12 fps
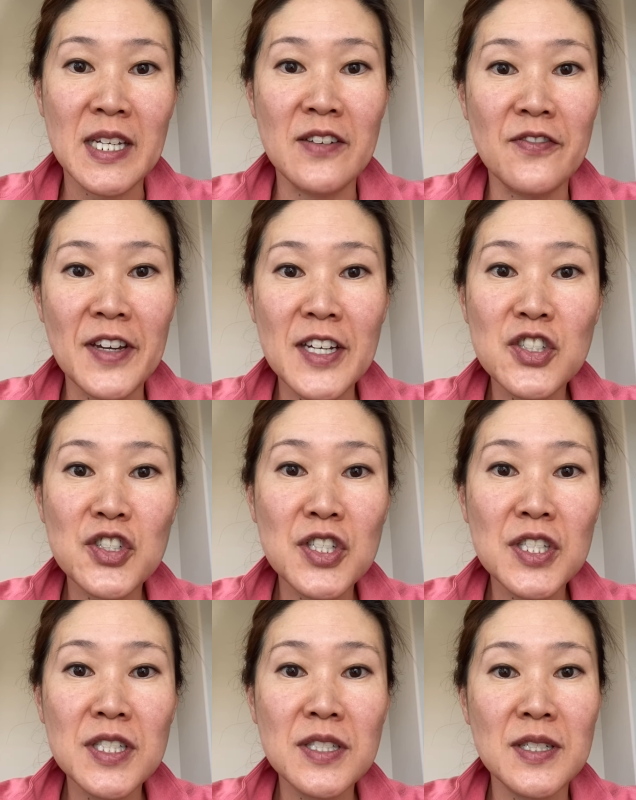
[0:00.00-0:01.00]

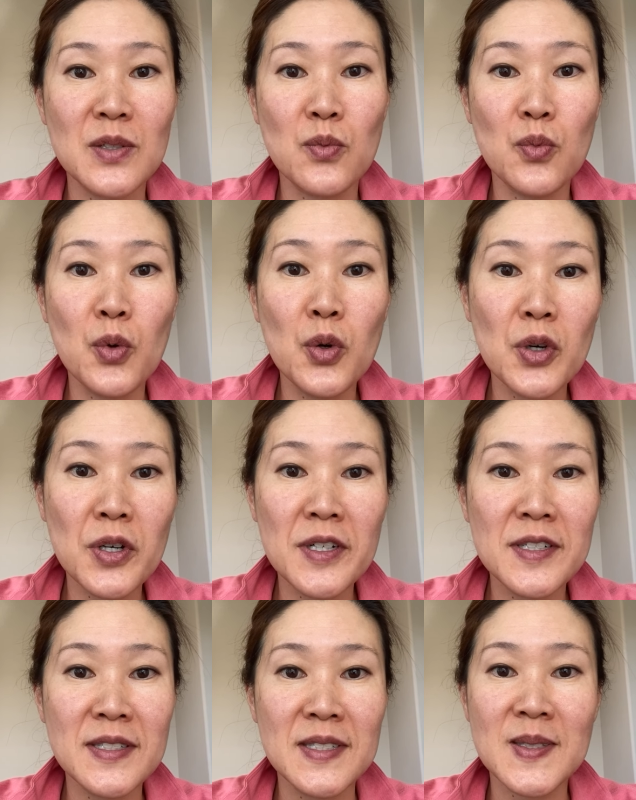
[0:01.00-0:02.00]
invasions and
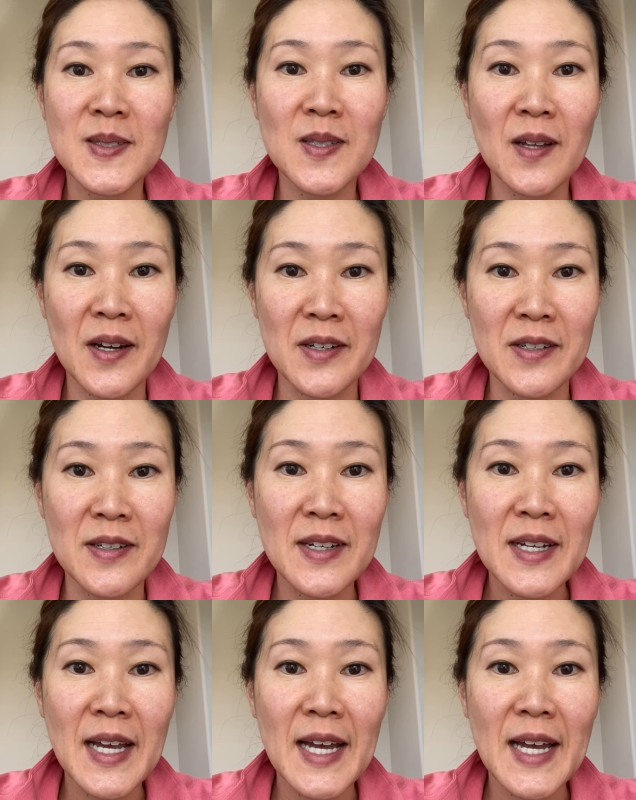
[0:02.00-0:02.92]
wars and slaughter